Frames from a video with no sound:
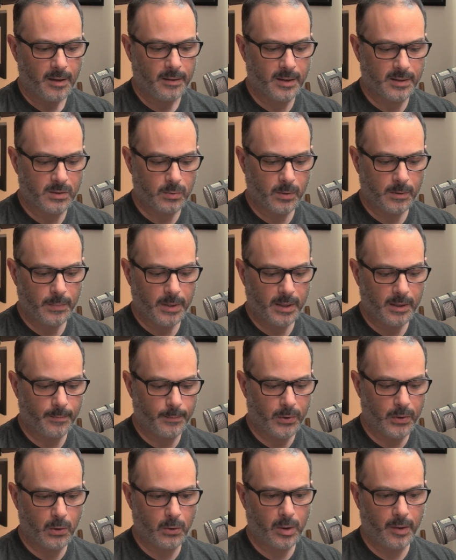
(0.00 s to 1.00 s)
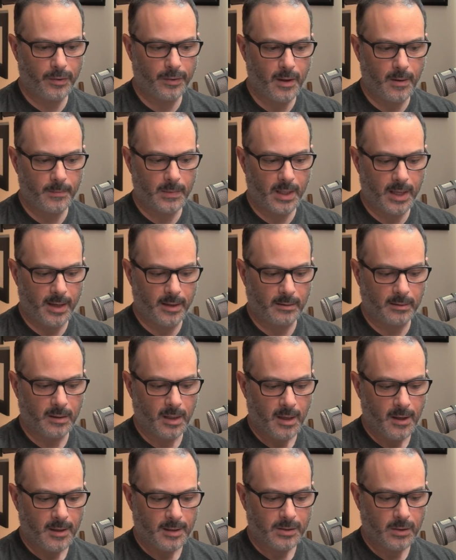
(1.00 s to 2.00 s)
This would be a pure
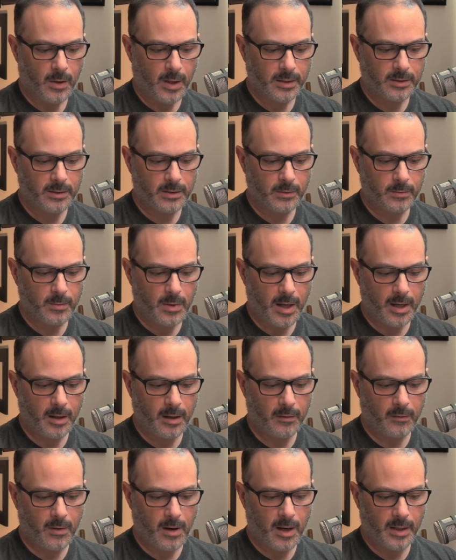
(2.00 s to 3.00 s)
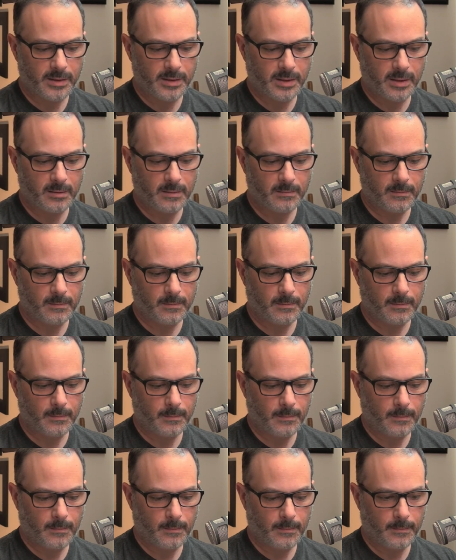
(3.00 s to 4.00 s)
thumbnail. So I do my horizon
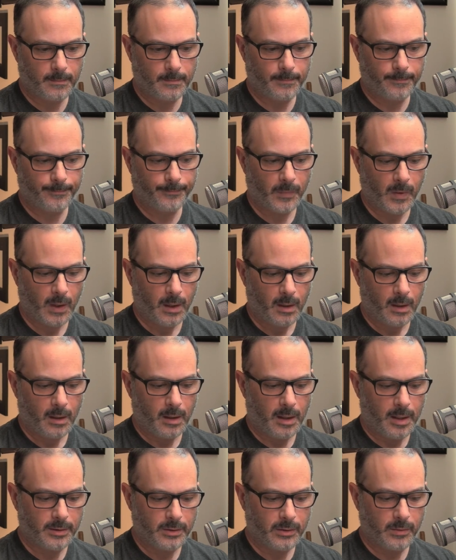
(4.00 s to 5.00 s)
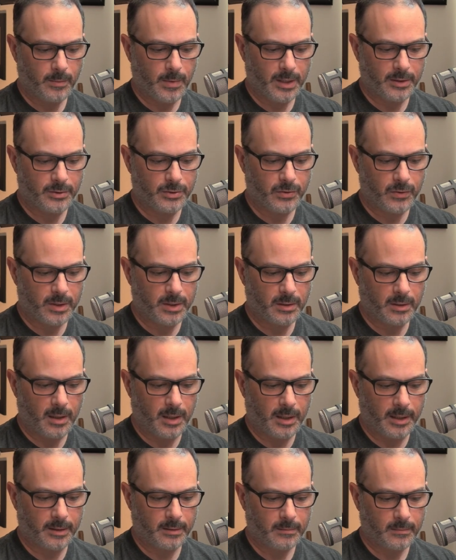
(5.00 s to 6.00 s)
I do my tree
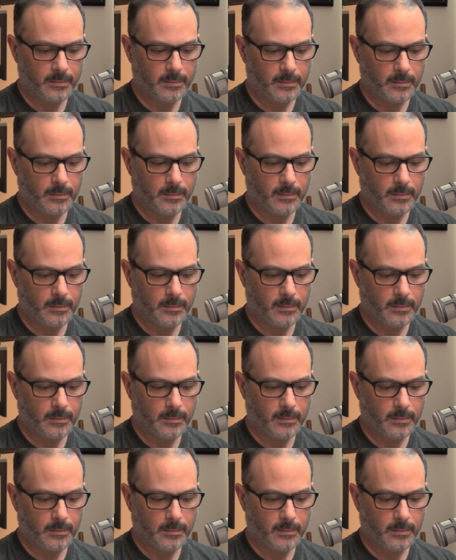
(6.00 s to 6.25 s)
line,